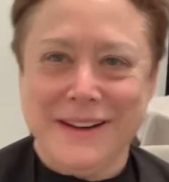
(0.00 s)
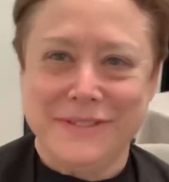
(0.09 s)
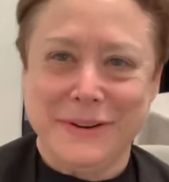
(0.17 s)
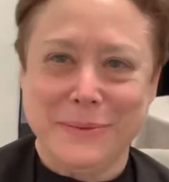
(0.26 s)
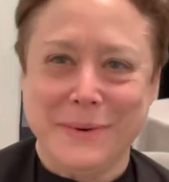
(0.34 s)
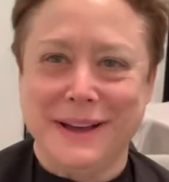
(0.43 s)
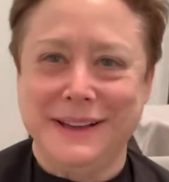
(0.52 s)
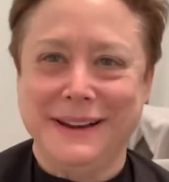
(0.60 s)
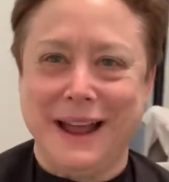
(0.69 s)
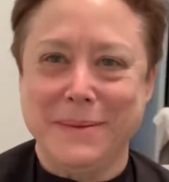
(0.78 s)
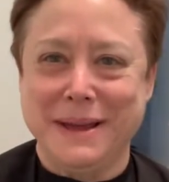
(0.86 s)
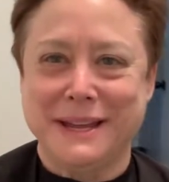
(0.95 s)
everyone.
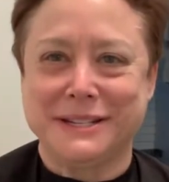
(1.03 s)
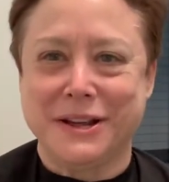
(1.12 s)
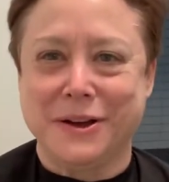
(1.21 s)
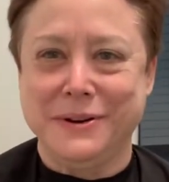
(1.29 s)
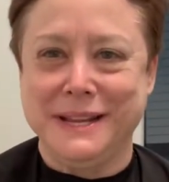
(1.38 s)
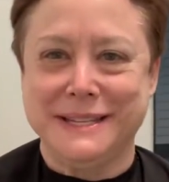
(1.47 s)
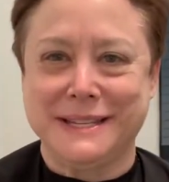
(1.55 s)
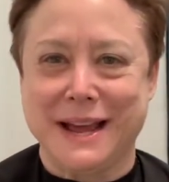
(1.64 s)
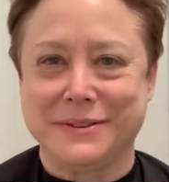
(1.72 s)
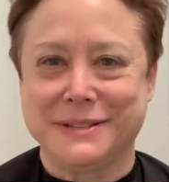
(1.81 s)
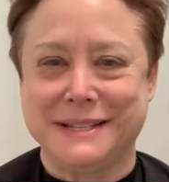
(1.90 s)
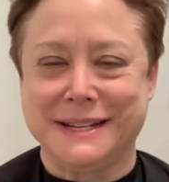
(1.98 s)
I'm at Tony's
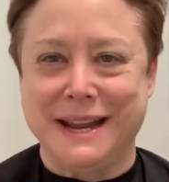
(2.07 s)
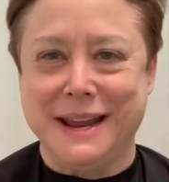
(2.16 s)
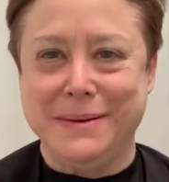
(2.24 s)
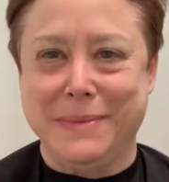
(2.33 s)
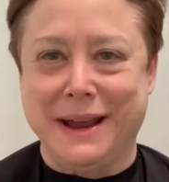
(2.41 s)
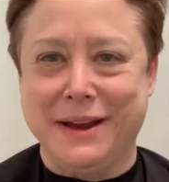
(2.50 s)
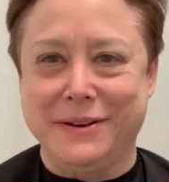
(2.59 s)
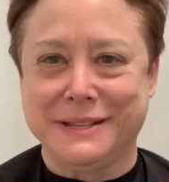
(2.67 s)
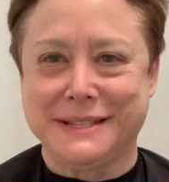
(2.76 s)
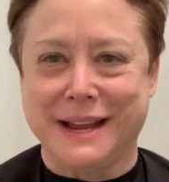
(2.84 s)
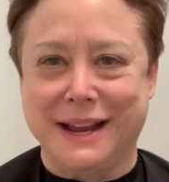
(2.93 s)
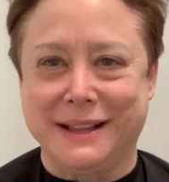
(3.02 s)
house today, my
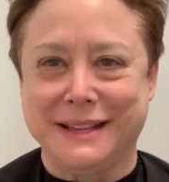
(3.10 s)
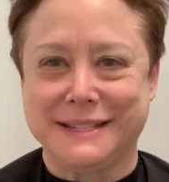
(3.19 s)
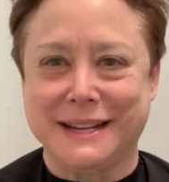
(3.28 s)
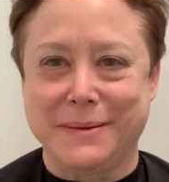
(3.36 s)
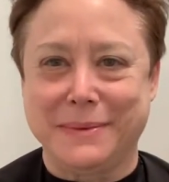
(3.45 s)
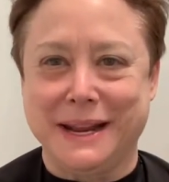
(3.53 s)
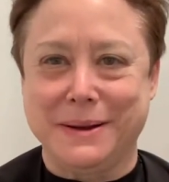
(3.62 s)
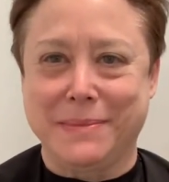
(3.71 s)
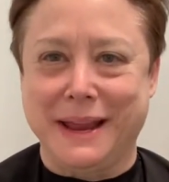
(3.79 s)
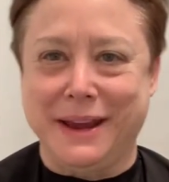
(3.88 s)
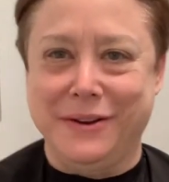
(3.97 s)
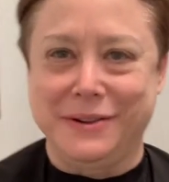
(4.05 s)
hairstylist, and I'm getting my
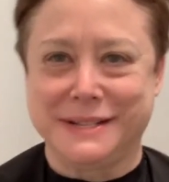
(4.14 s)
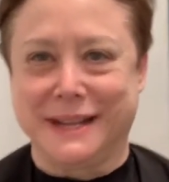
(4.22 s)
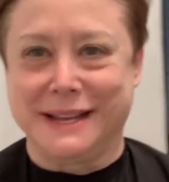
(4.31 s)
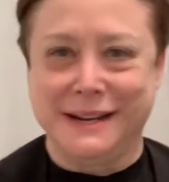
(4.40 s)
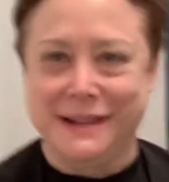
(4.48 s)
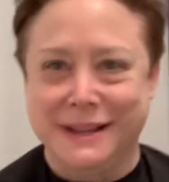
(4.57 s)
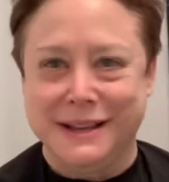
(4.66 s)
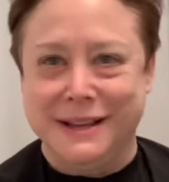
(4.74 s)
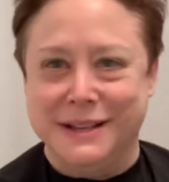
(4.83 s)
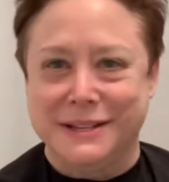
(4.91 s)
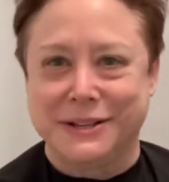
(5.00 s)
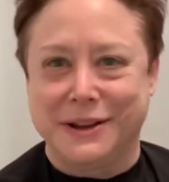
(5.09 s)
hair done.
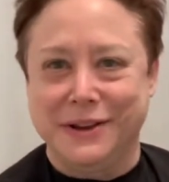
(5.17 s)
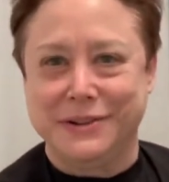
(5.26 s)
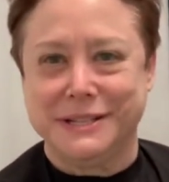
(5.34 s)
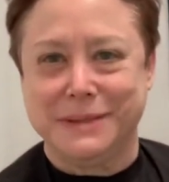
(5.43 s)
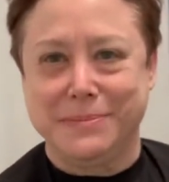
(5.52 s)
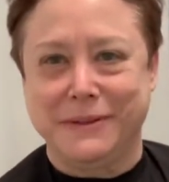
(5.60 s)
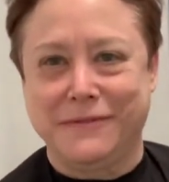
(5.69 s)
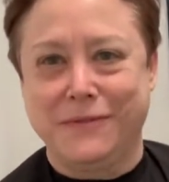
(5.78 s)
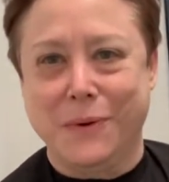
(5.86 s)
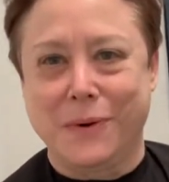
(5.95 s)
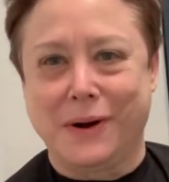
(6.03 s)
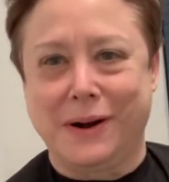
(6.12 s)
So here's the
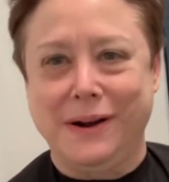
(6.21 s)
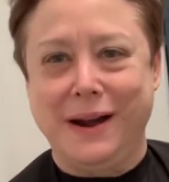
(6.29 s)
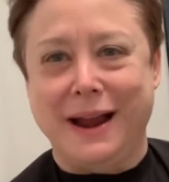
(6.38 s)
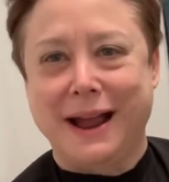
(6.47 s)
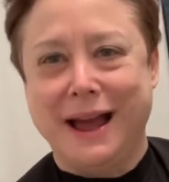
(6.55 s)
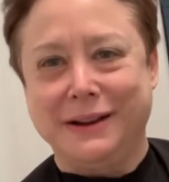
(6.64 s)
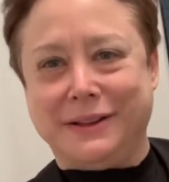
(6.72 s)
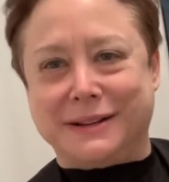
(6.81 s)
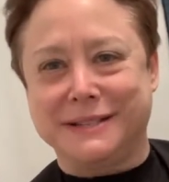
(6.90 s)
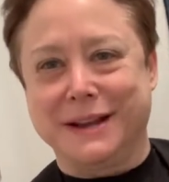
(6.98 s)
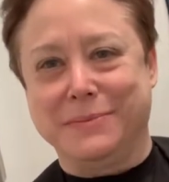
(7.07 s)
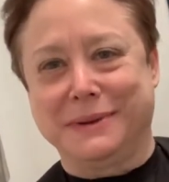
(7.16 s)
before. I kind of look
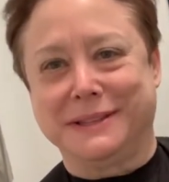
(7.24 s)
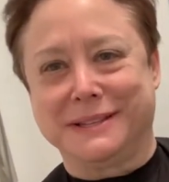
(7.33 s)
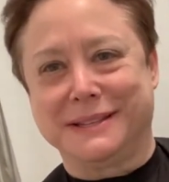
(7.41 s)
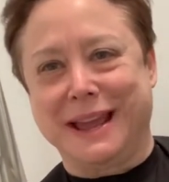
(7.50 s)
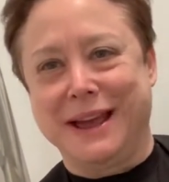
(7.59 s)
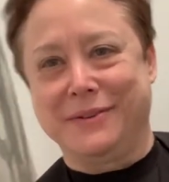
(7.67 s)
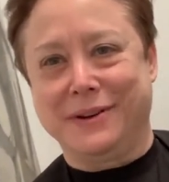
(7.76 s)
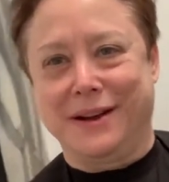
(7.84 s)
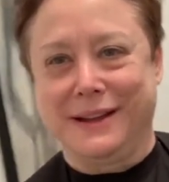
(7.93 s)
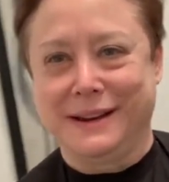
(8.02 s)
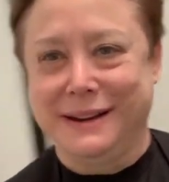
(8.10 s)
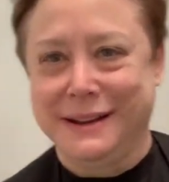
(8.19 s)
dumb with this gown on,
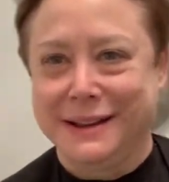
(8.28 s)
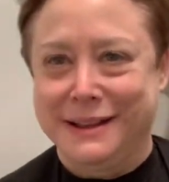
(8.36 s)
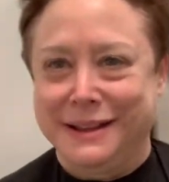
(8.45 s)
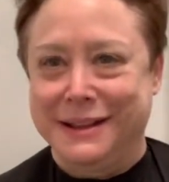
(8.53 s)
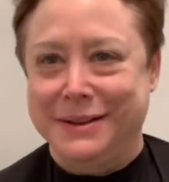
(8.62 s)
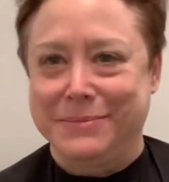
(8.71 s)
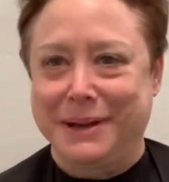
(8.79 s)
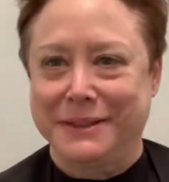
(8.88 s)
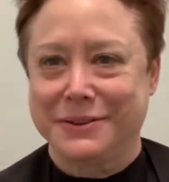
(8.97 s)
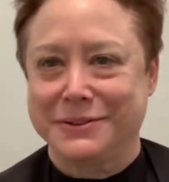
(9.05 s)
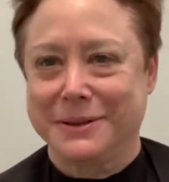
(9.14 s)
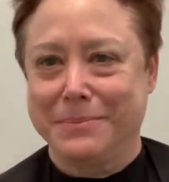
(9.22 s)
but
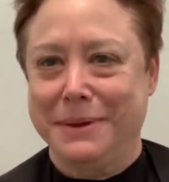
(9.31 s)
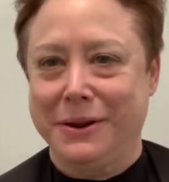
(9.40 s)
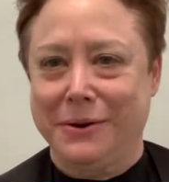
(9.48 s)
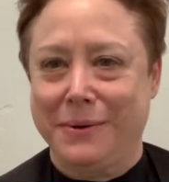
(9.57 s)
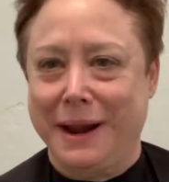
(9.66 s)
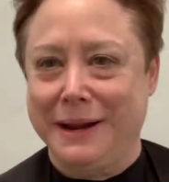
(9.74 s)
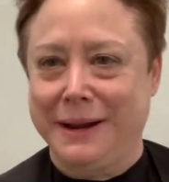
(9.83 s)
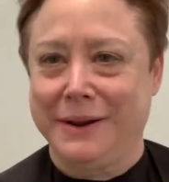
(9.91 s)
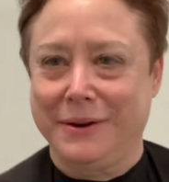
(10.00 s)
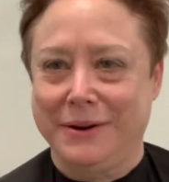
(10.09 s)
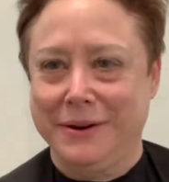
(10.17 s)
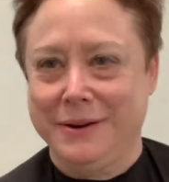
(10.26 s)
there's a mirror right
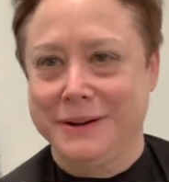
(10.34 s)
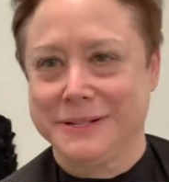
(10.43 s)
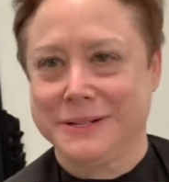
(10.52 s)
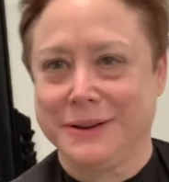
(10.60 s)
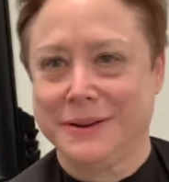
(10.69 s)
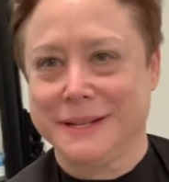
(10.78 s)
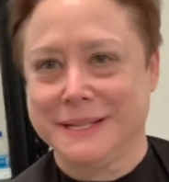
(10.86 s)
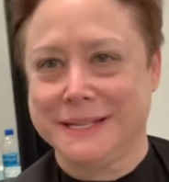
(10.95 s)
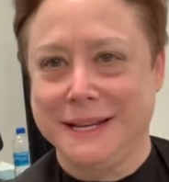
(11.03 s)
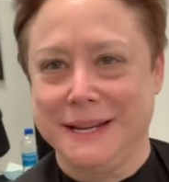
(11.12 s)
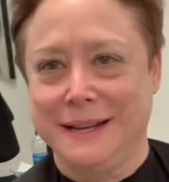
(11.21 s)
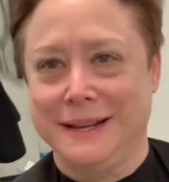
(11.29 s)
here, so you can
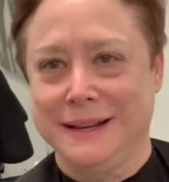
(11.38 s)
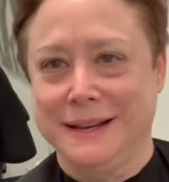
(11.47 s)
see.